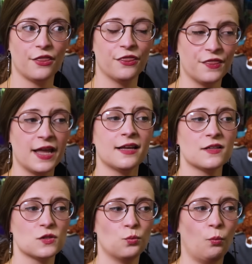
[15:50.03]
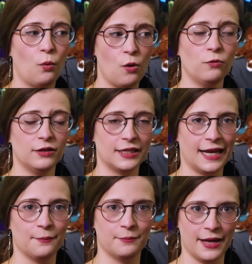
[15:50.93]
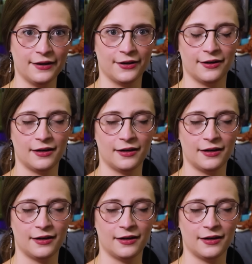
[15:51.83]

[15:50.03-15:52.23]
things won't get better.